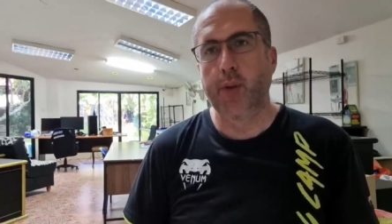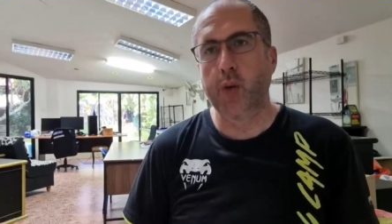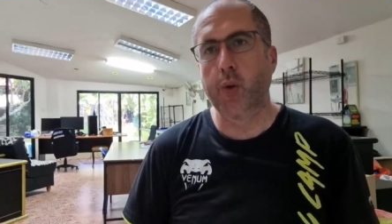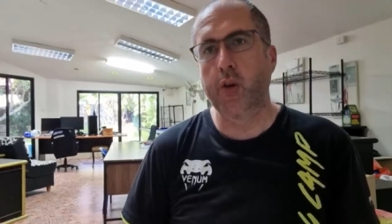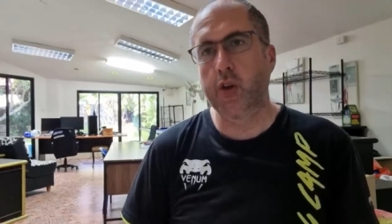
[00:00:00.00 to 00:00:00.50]

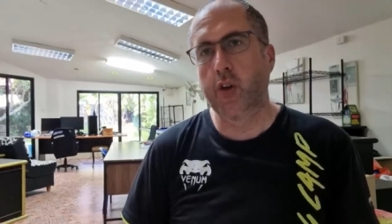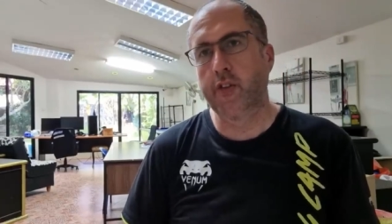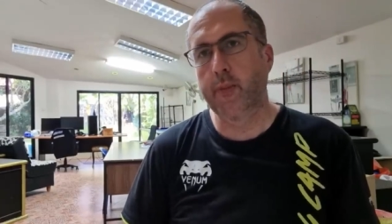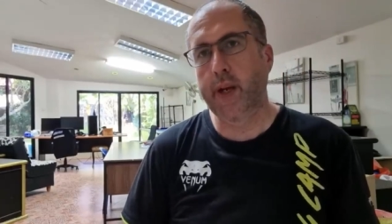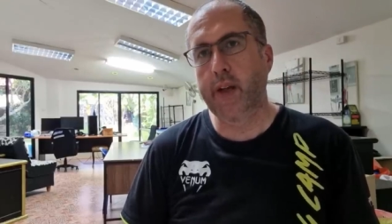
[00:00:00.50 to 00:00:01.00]
but it wouldn't
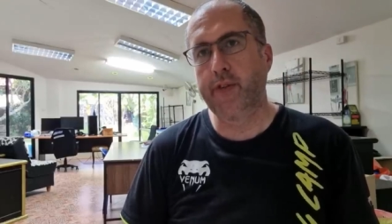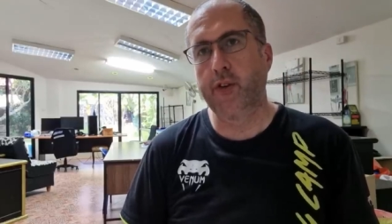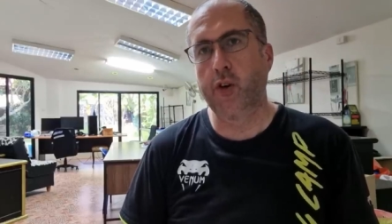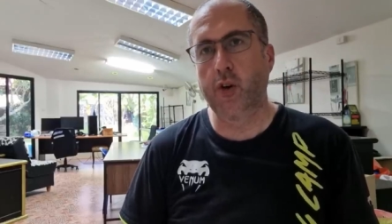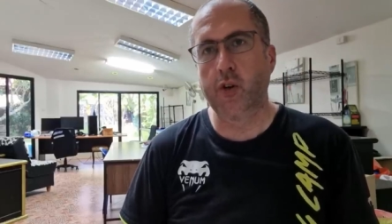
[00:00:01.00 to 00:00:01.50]
cover me
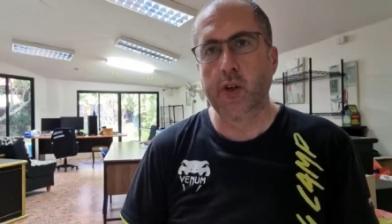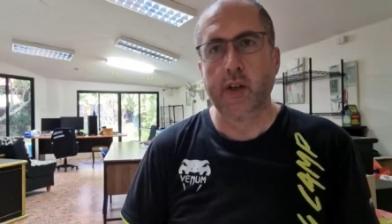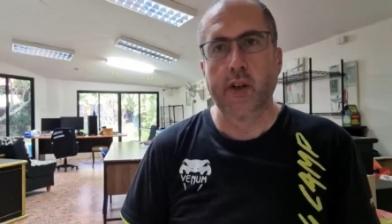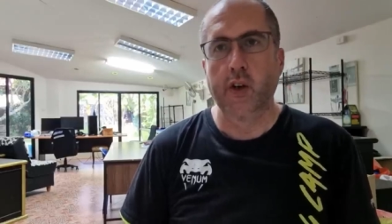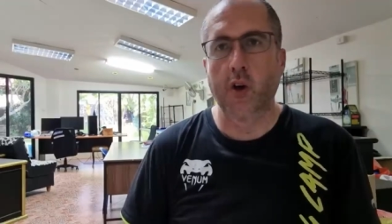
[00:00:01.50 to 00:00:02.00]
for
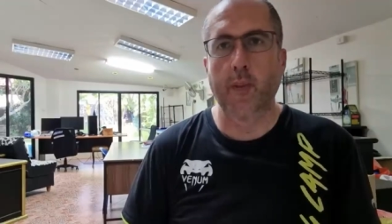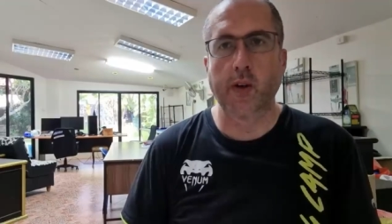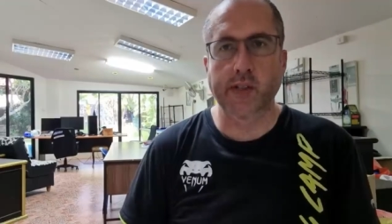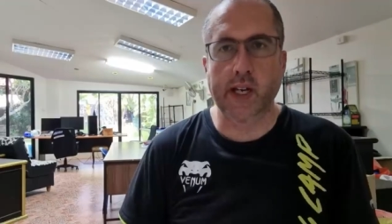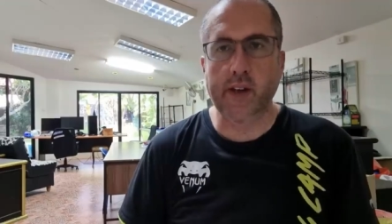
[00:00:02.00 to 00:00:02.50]

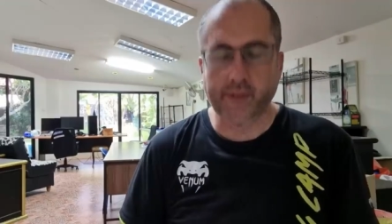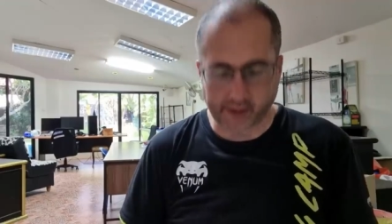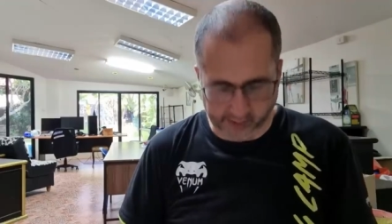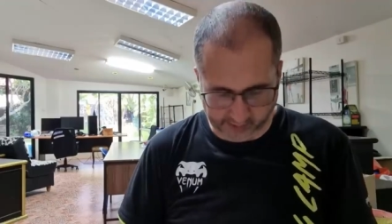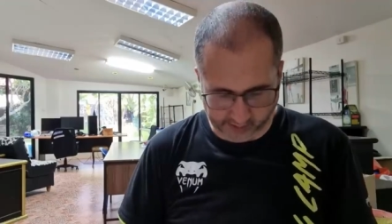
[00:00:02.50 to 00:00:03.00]
almost
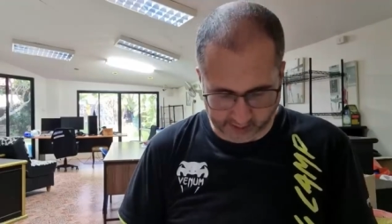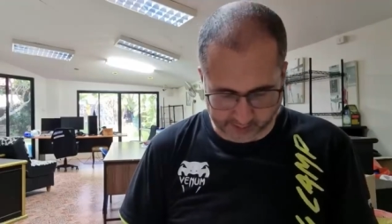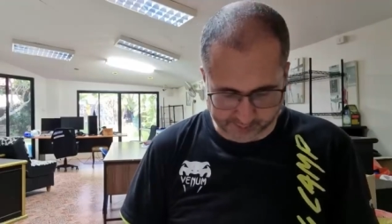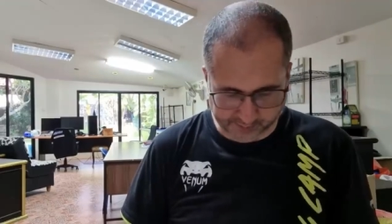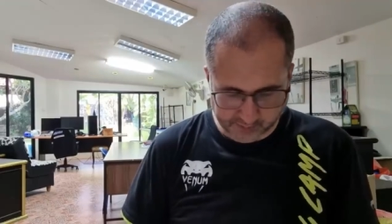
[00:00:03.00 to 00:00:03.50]
anything.
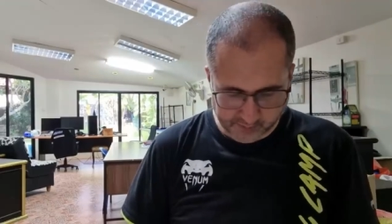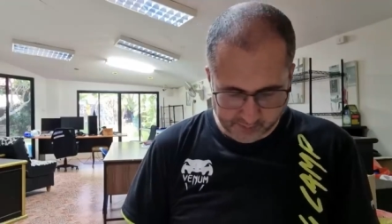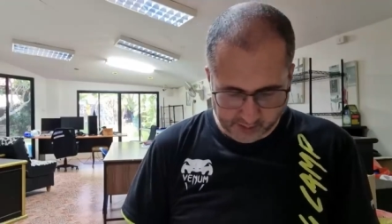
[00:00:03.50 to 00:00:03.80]
It